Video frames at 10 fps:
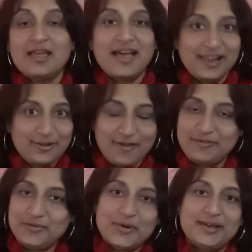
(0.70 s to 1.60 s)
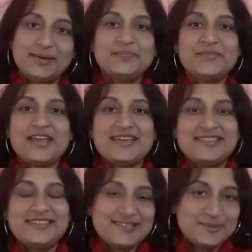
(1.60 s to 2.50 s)
Hello everyone,
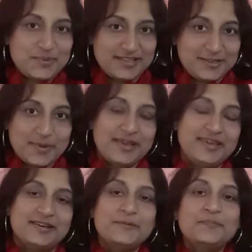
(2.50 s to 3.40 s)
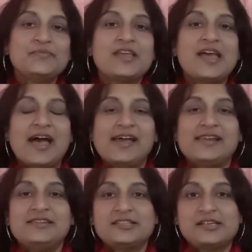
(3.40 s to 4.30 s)
this is Pratibha here,
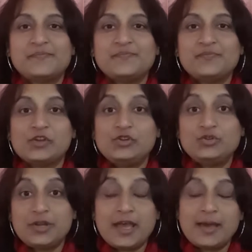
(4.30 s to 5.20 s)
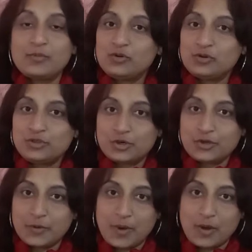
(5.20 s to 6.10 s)
and today I'm going to
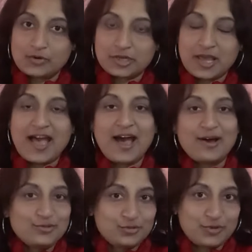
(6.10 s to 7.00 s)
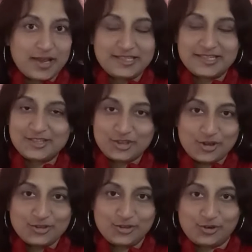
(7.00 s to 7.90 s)
talk about how to write a
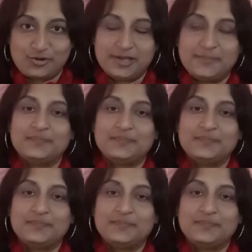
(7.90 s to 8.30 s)
short story.